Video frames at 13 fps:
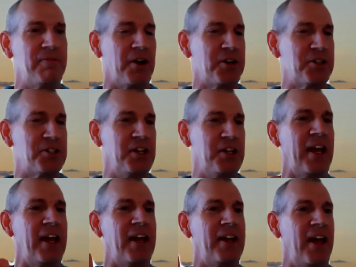function
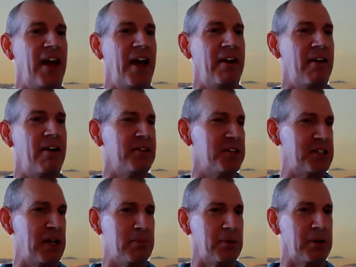and at our
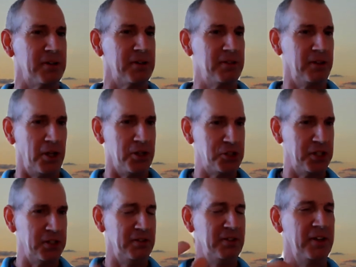December
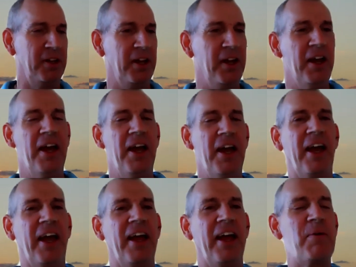luncheon.
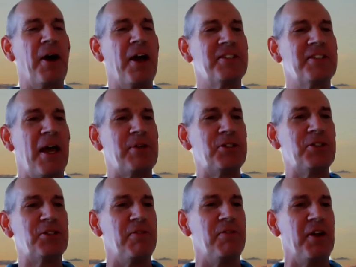And anyways,
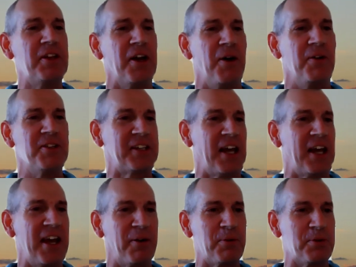MJ's doing a video, and this
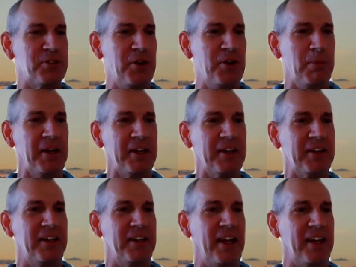guy Harry was
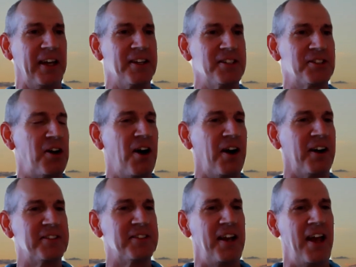filming, and I got his
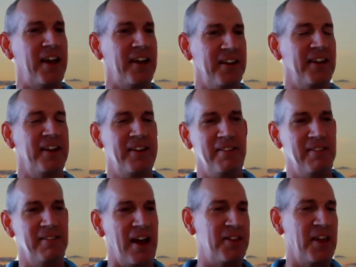card and said, hey,
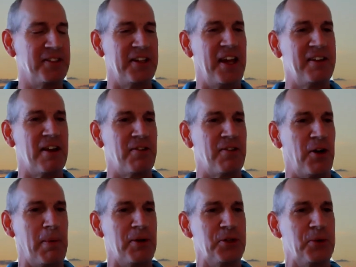you ever
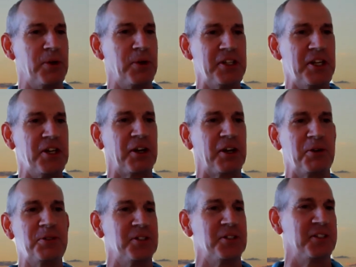thought about doing DJ
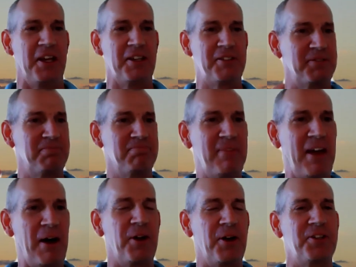cruises? And that's
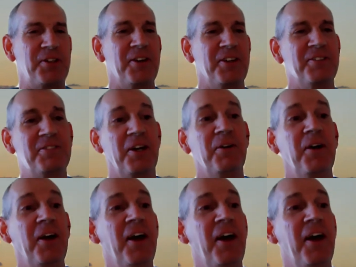how it all started. So